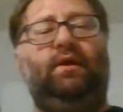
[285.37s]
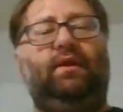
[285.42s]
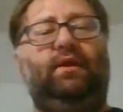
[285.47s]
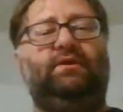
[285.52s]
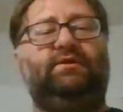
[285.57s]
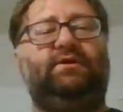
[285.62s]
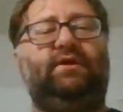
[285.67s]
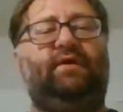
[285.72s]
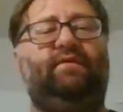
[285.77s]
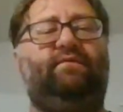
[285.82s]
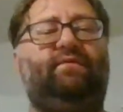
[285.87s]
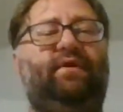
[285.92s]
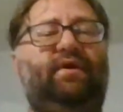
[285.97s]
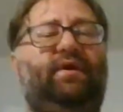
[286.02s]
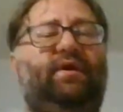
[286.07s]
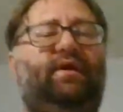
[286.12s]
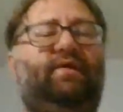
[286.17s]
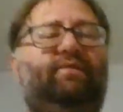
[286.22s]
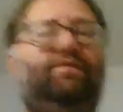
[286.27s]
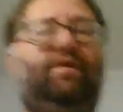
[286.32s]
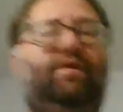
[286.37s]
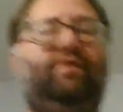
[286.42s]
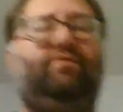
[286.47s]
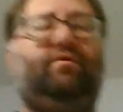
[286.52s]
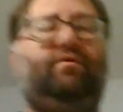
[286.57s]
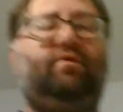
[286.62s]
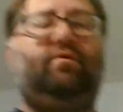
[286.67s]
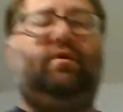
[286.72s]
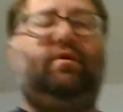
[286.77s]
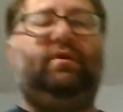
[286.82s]
Let's say if they
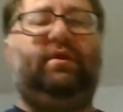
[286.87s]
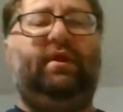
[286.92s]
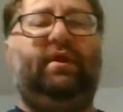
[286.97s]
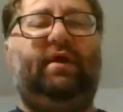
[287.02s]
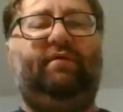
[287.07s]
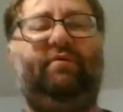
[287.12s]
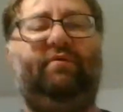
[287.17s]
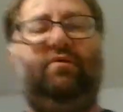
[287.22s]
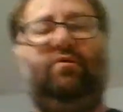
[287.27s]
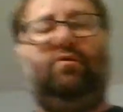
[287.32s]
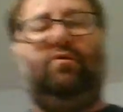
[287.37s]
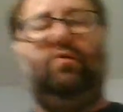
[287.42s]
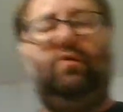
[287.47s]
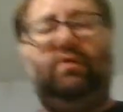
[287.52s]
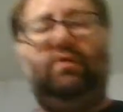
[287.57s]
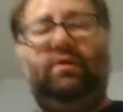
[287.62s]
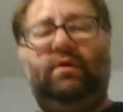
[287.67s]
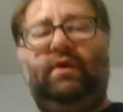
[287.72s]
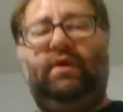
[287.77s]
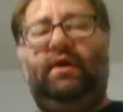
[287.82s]
throw a left hook,